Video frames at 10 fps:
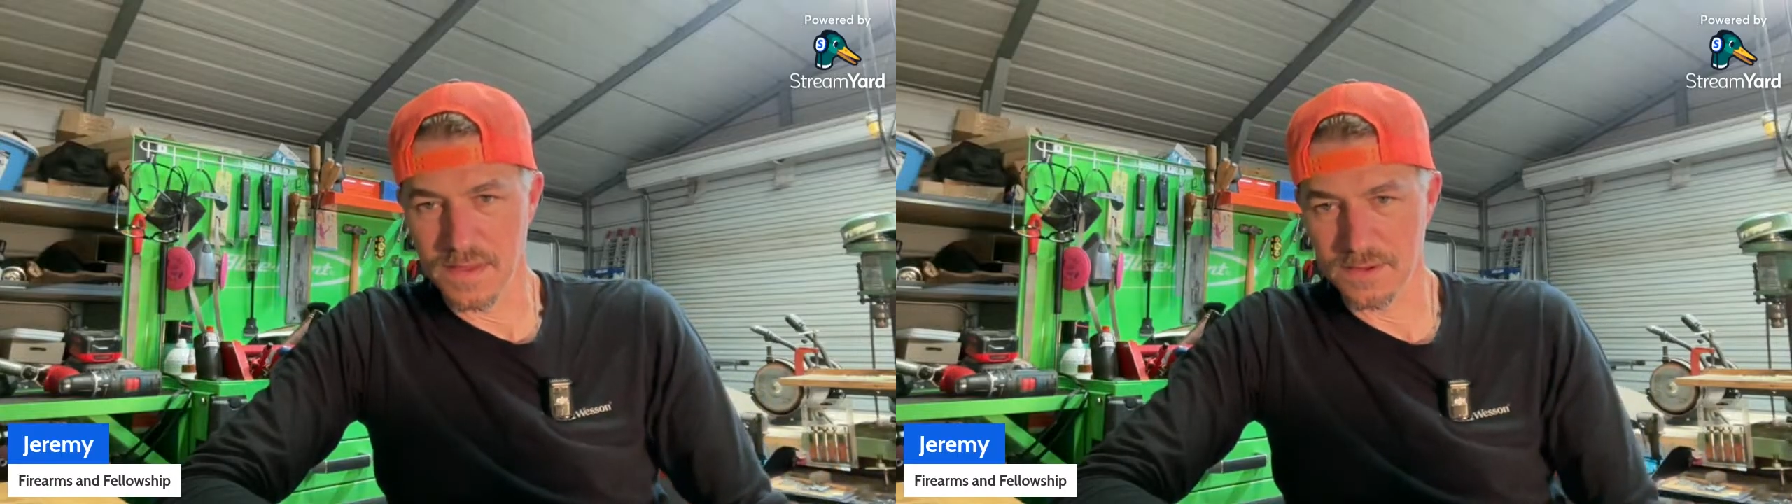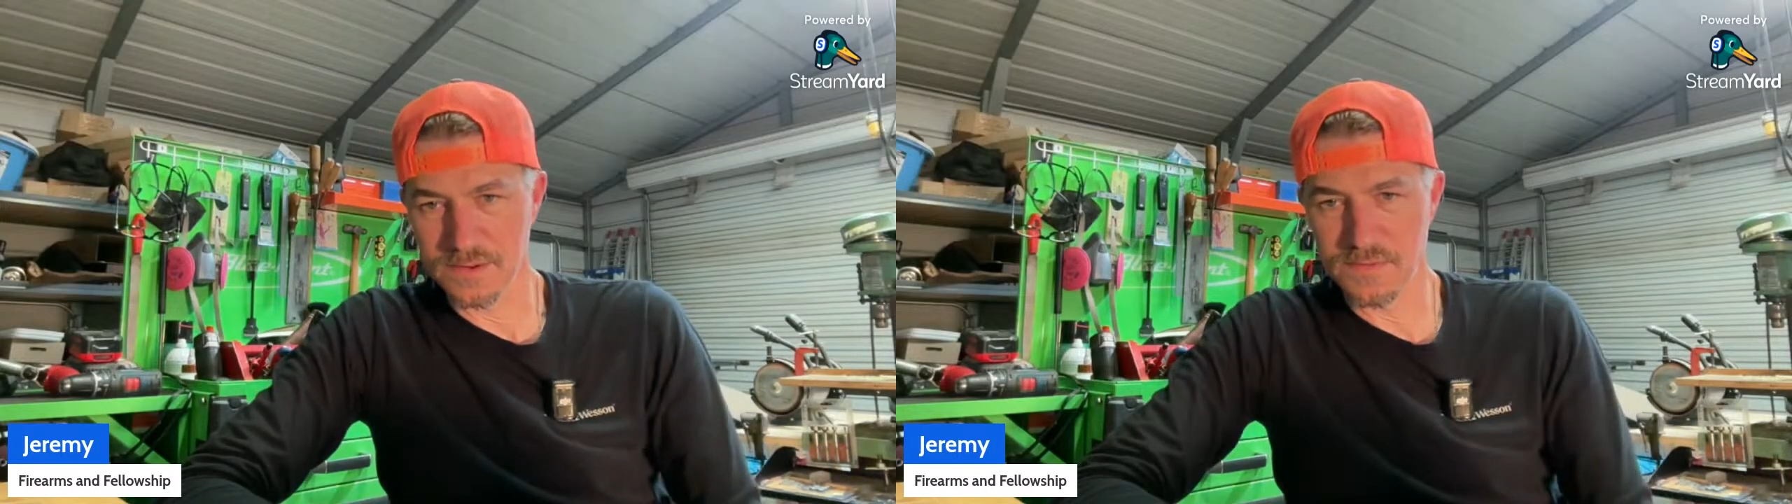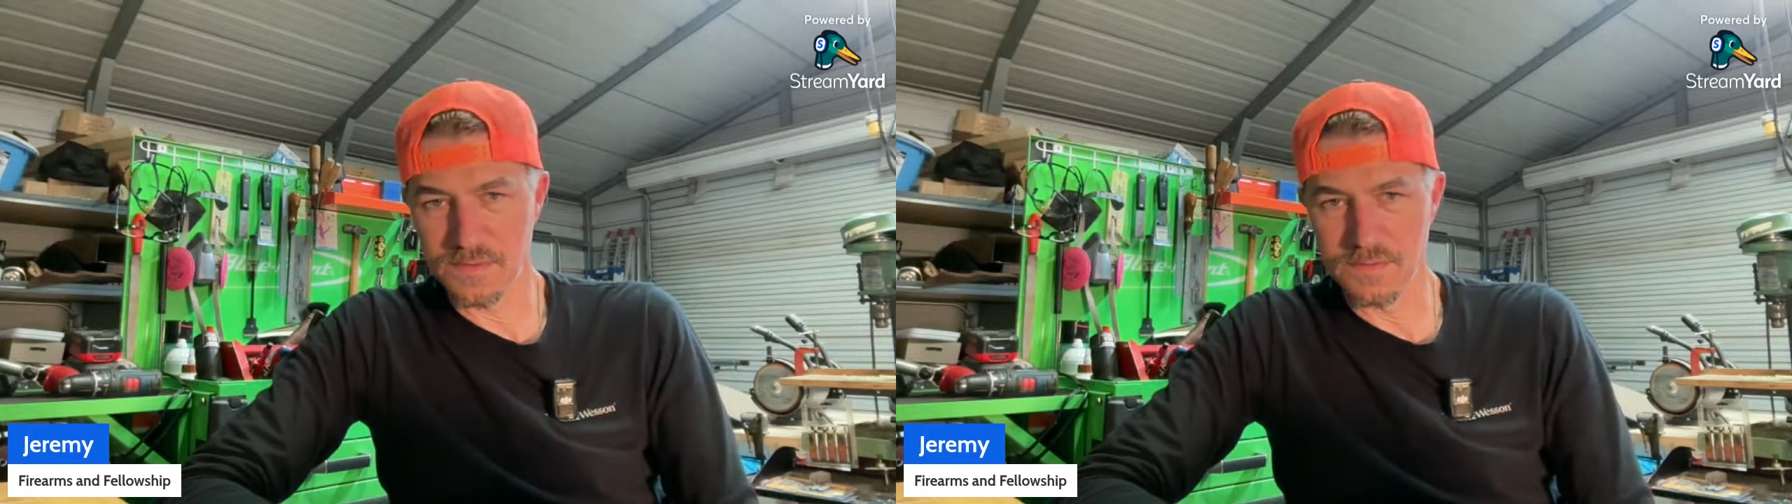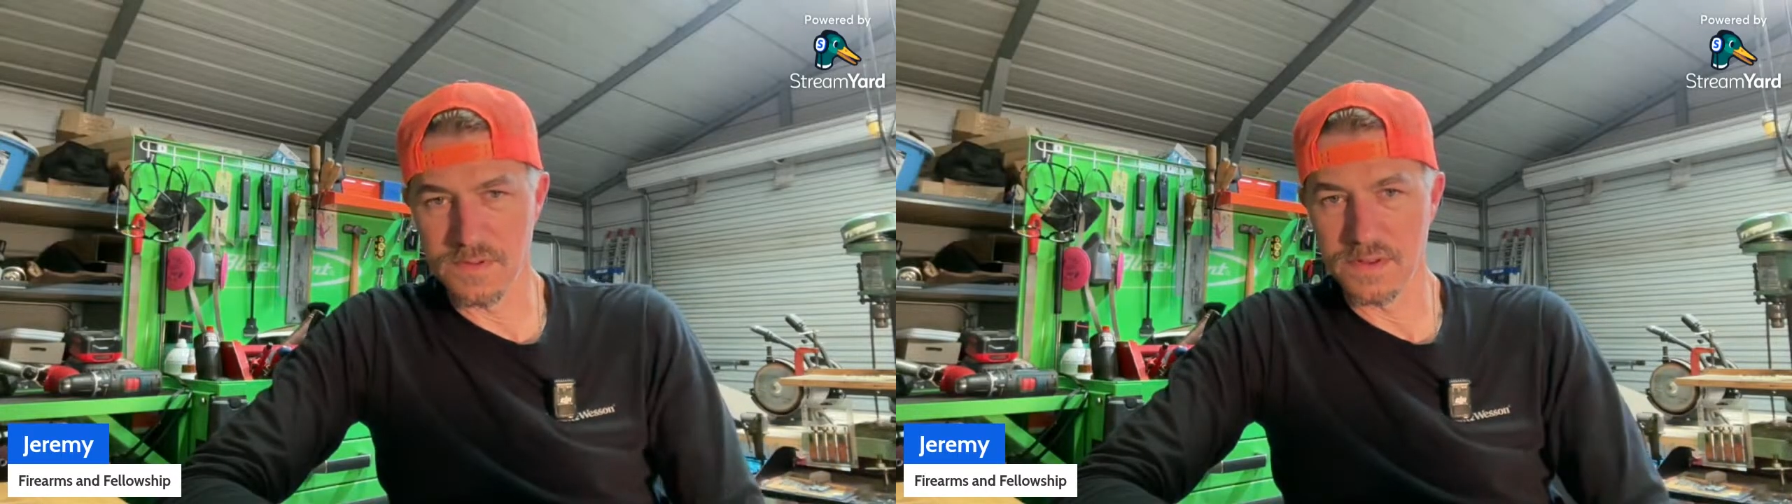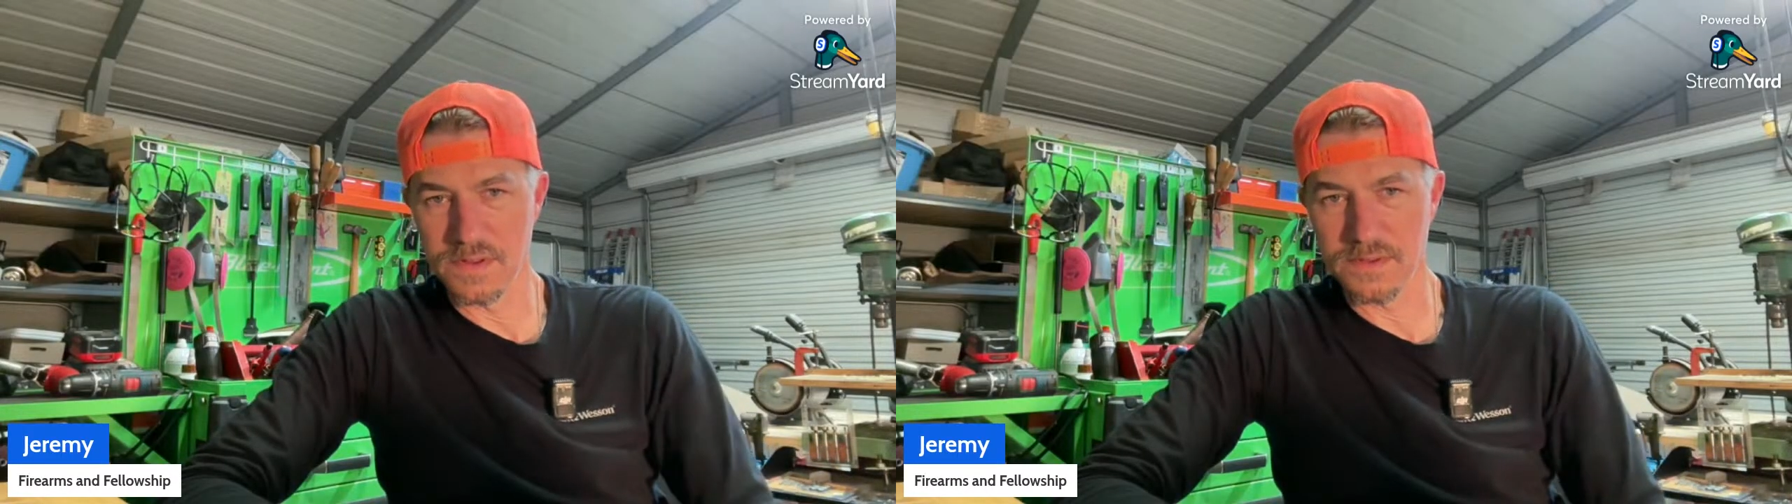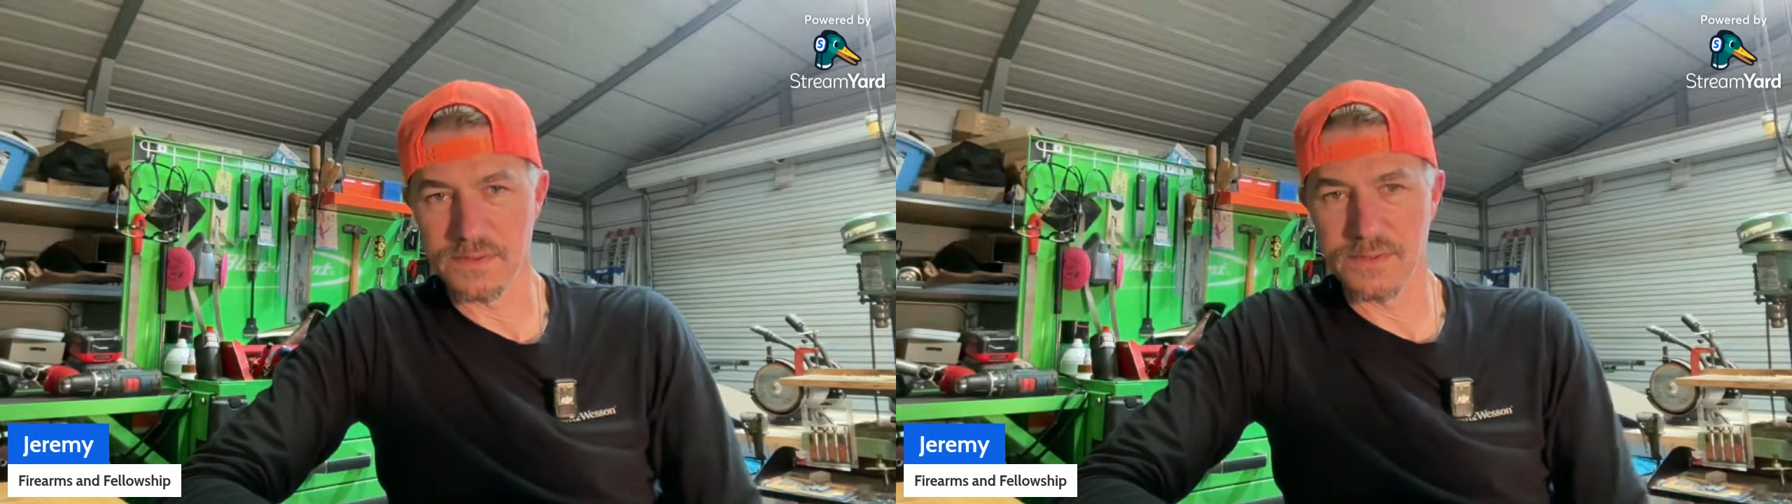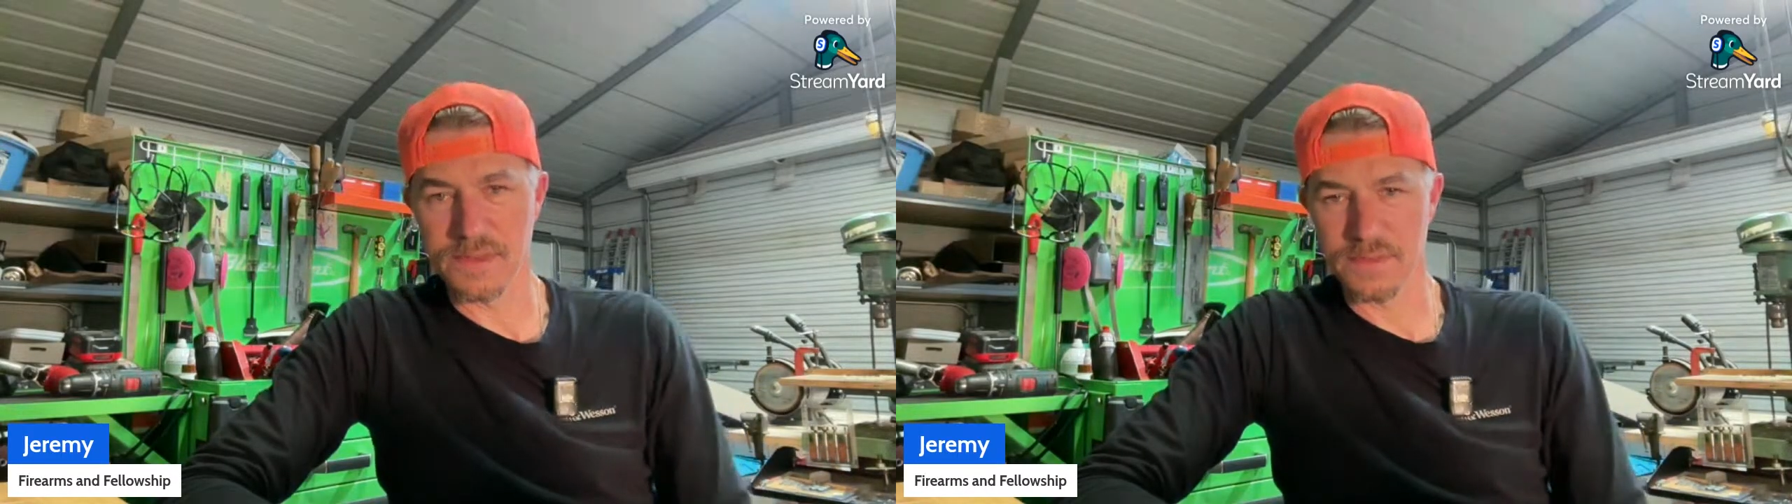There's a few videos out